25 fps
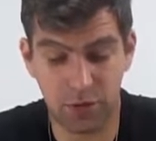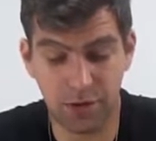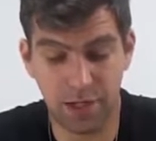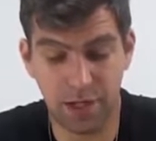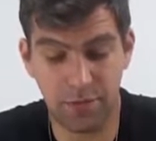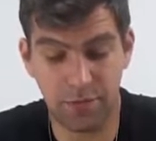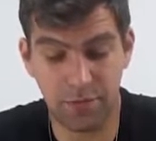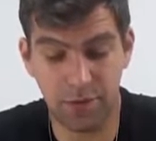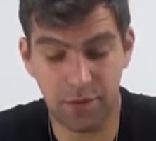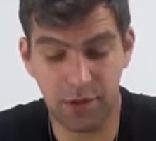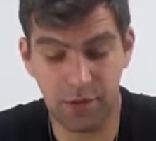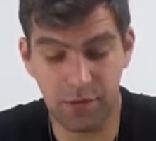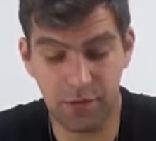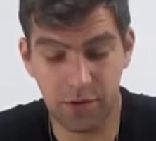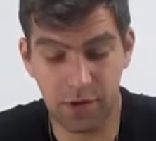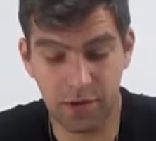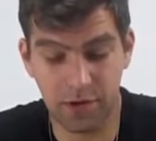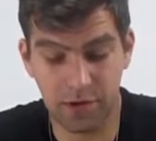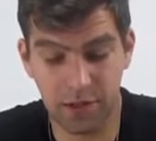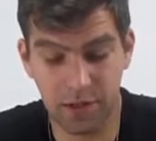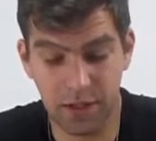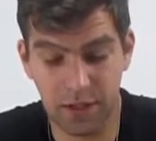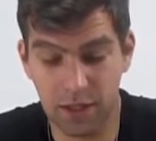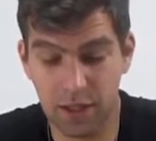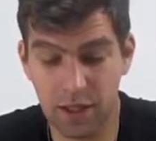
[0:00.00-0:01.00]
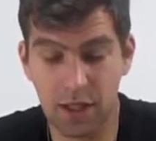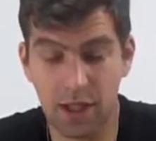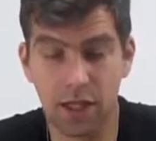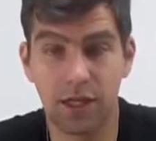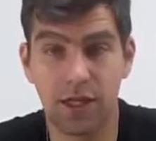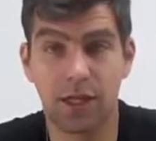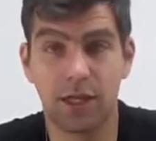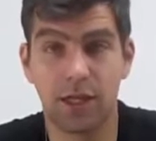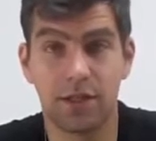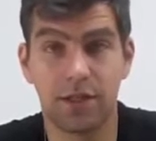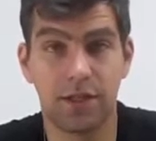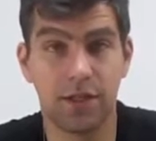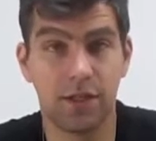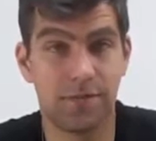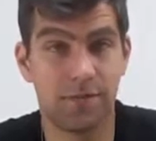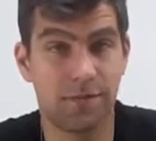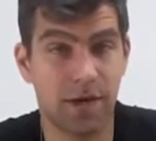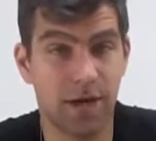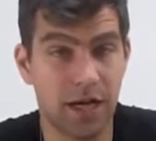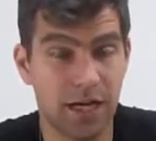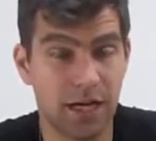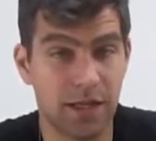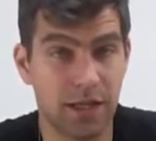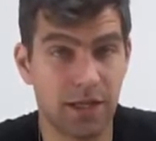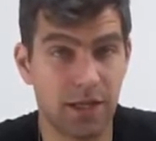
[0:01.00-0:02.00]
I previously
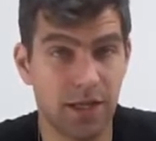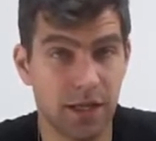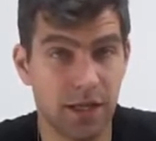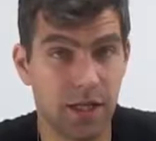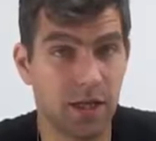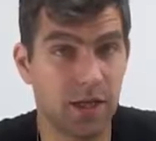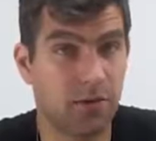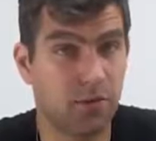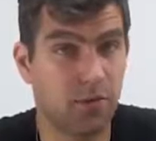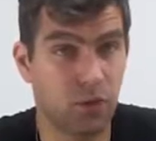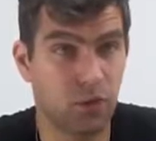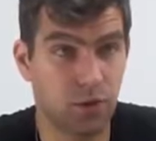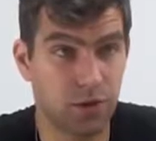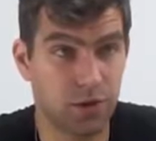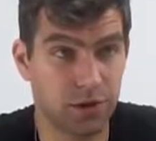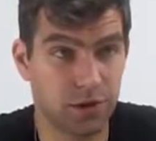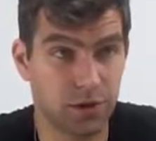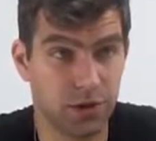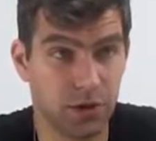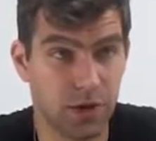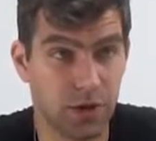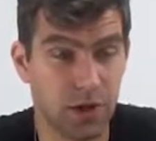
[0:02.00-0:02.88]
defined in the vault.